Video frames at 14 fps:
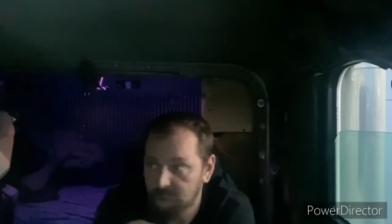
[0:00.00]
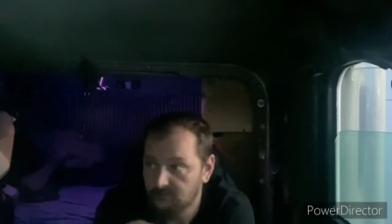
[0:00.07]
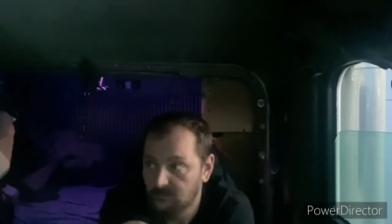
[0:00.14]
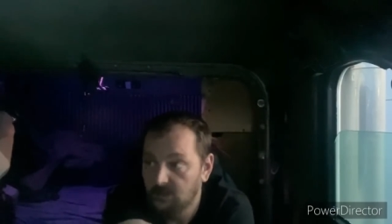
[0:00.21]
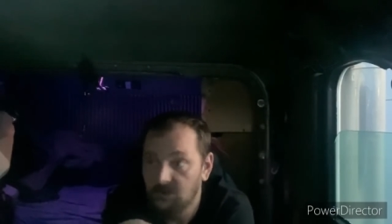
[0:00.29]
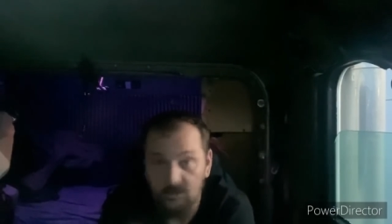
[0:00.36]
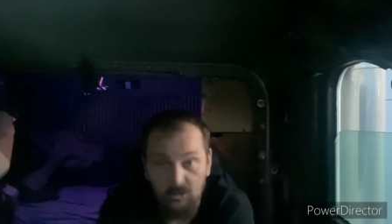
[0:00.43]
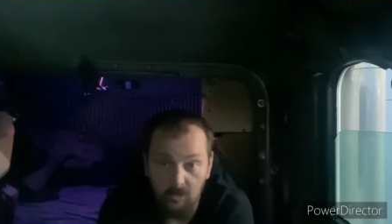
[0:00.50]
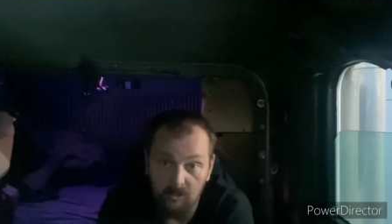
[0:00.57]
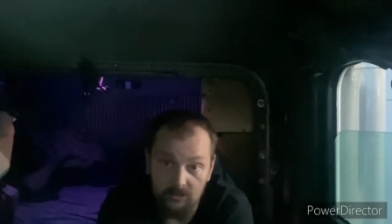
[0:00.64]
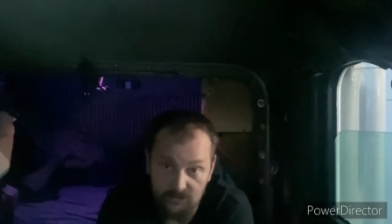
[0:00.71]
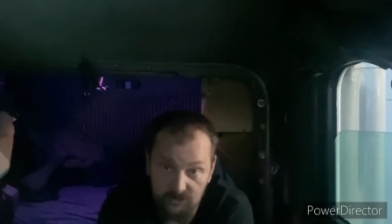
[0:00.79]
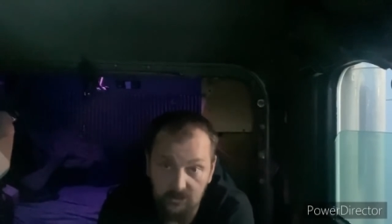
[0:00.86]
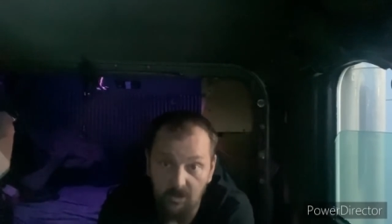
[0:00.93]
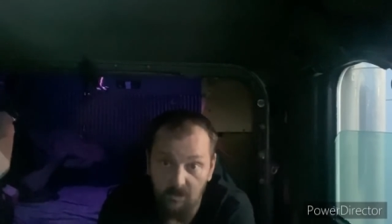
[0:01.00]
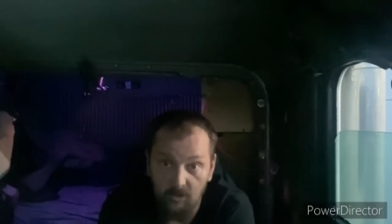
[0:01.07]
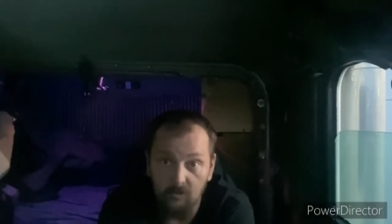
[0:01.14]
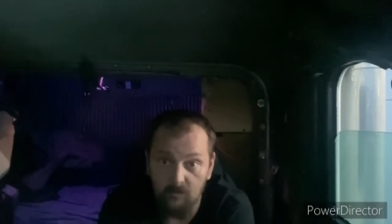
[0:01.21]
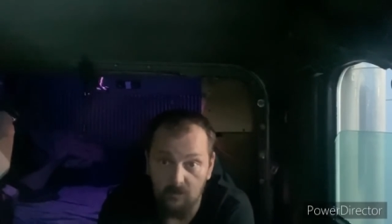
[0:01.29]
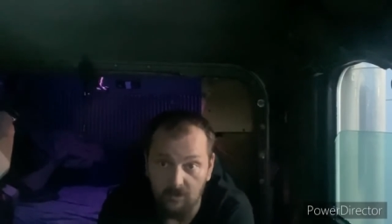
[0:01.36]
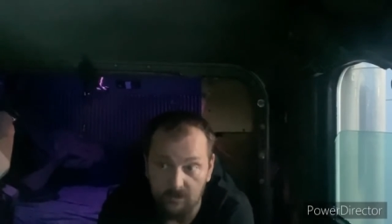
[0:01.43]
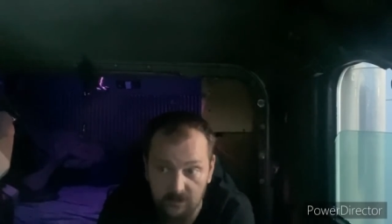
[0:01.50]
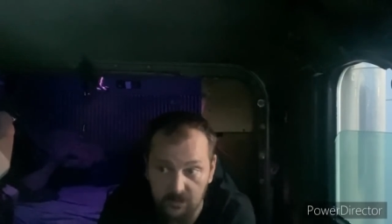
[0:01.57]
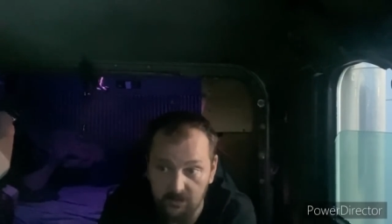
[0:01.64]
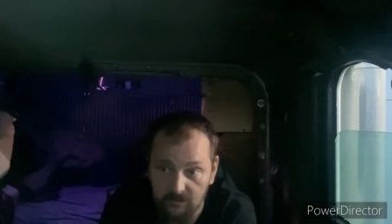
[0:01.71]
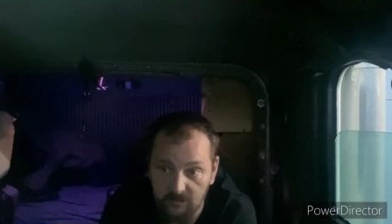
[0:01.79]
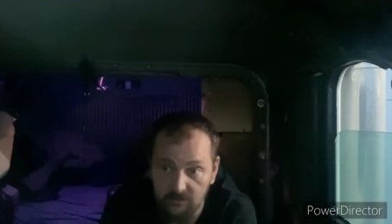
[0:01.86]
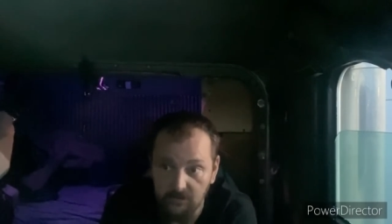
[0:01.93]
Cars are working,
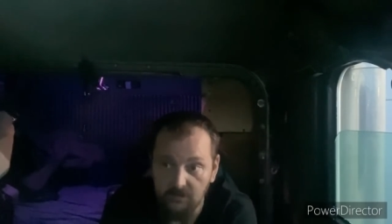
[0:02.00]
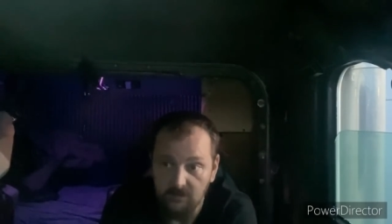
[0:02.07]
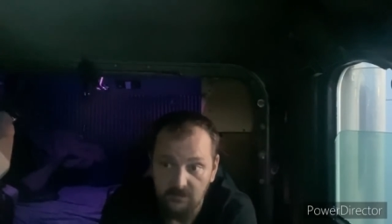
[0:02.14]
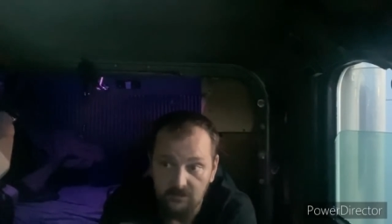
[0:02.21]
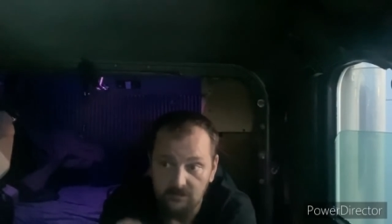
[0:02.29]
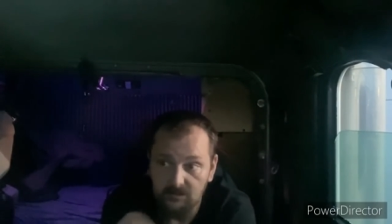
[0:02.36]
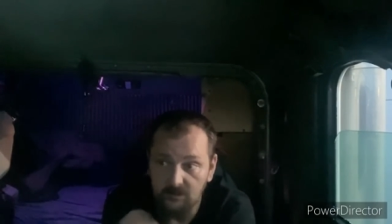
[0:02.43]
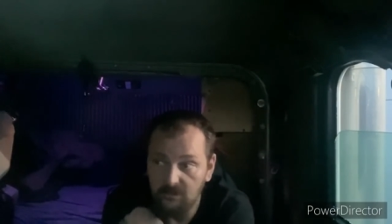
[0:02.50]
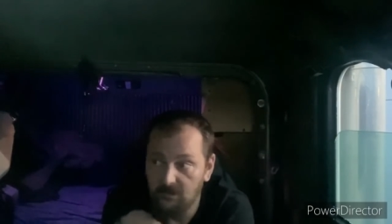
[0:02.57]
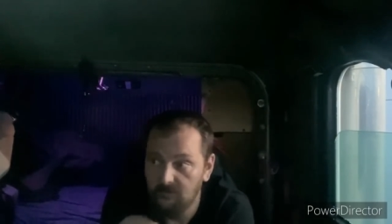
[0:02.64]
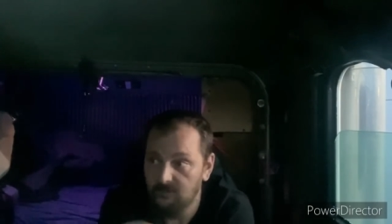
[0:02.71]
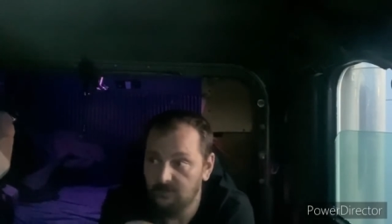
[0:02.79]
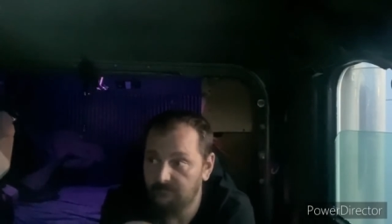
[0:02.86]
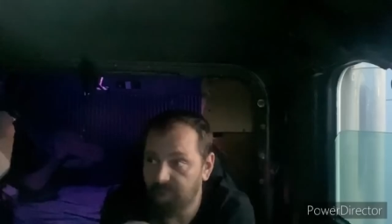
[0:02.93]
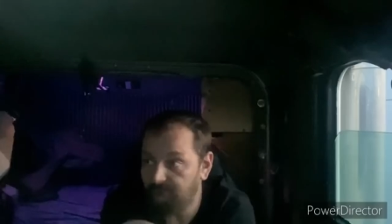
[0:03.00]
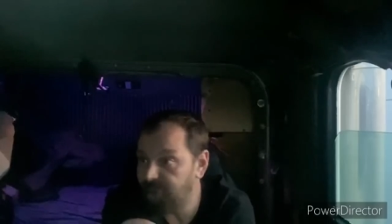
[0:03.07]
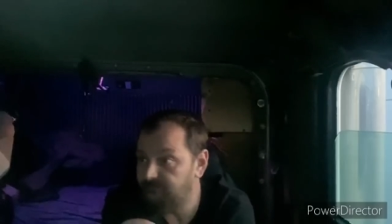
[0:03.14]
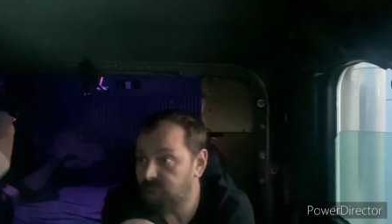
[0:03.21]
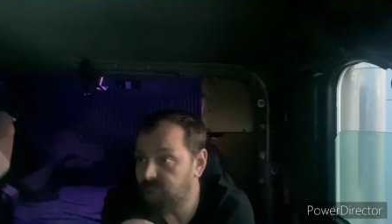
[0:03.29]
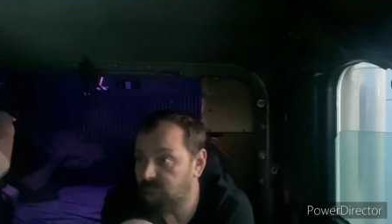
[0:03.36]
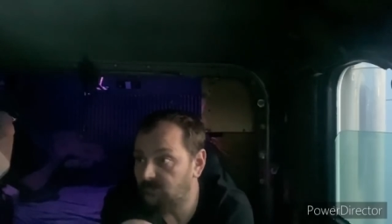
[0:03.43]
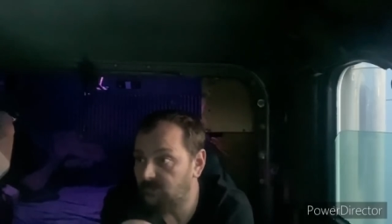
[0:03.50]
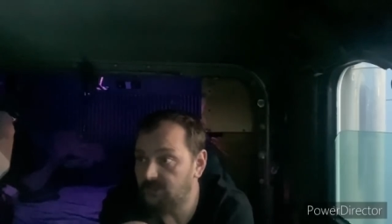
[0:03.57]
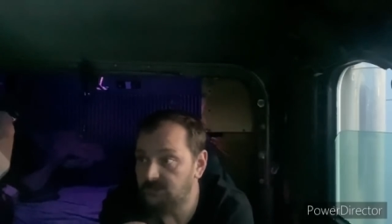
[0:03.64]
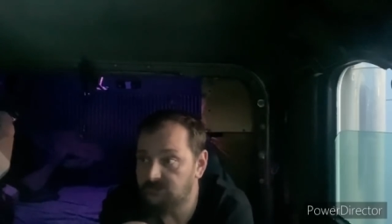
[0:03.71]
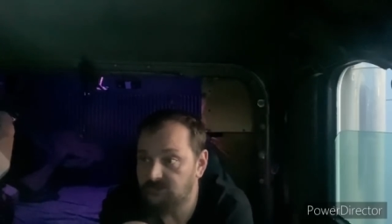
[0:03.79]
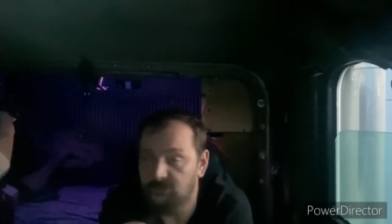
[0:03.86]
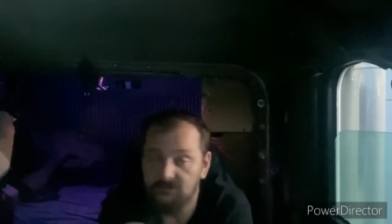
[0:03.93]
you know, and
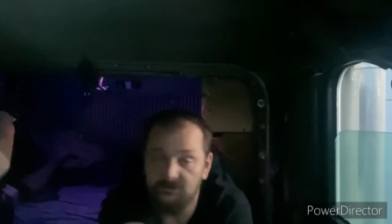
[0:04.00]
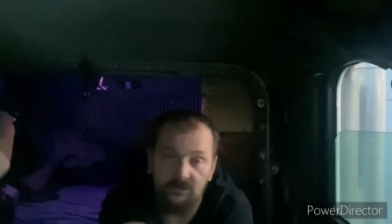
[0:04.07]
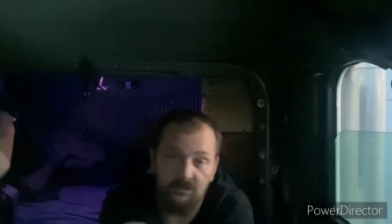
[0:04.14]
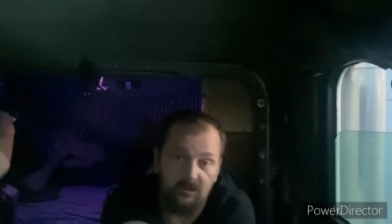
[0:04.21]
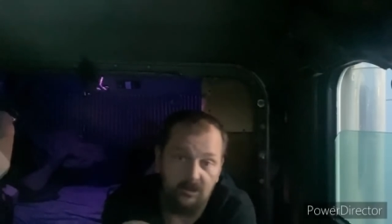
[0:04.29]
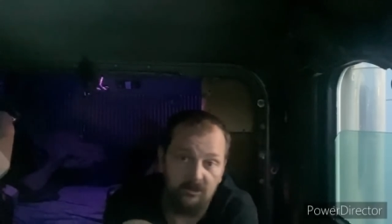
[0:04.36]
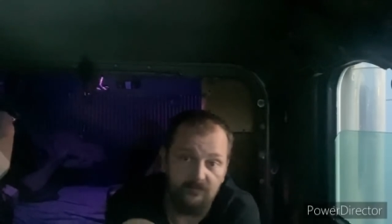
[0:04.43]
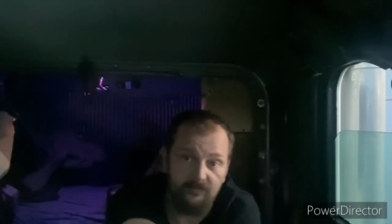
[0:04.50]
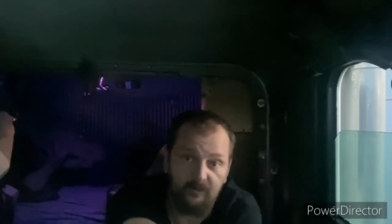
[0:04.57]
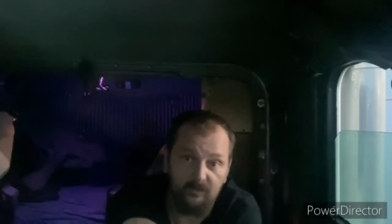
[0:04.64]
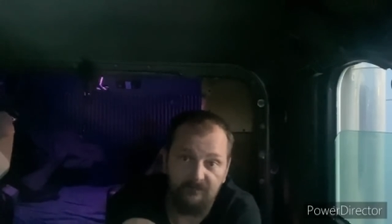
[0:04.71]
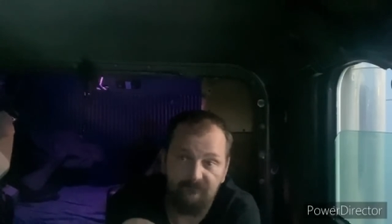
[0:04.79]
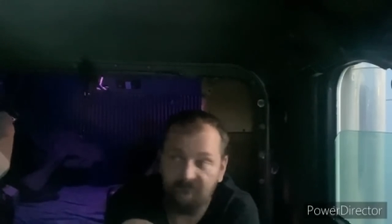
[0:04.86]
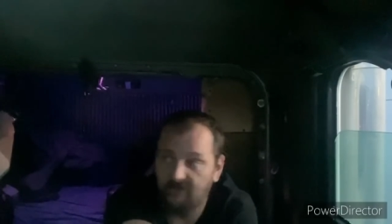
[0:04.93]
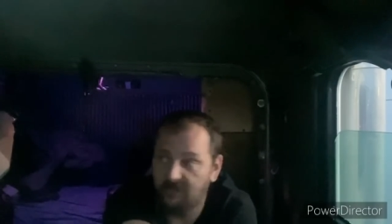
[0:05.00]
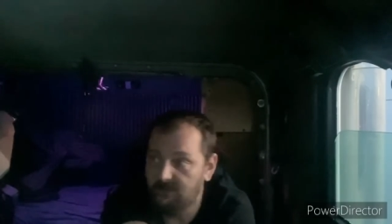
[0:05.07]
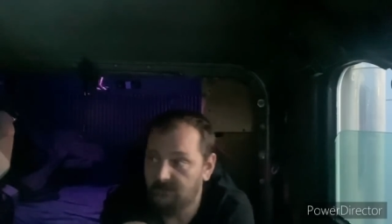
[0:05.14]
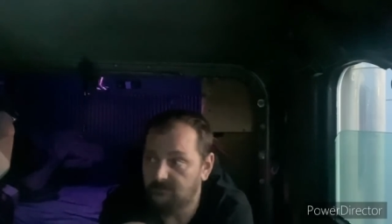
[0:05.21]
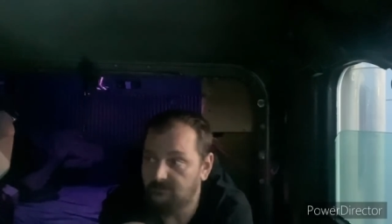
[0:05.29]
He's using load board freight.